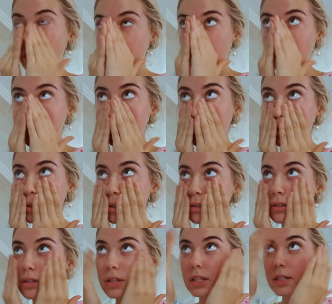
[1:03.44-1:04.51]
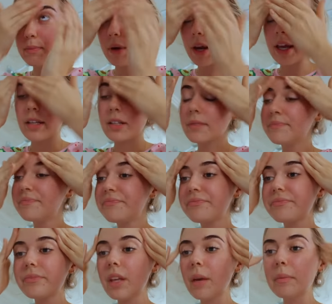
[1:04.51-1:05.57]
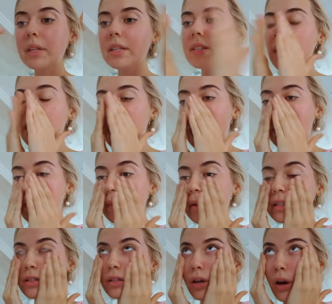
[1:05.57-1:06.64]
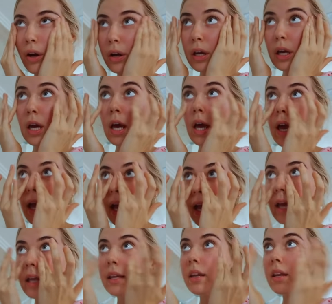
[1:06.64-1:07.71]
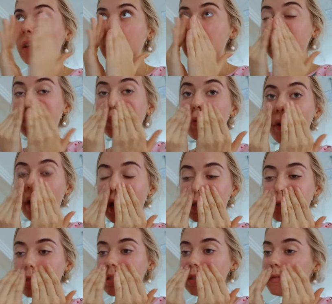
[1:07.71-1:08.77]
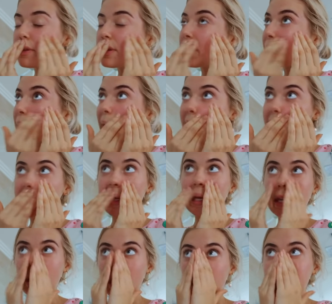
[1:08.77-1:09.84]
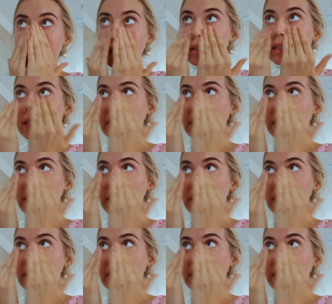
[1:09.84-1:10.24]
was only introduced to this brand, I'm gonna say a couple months ago, and the prices for the quality are just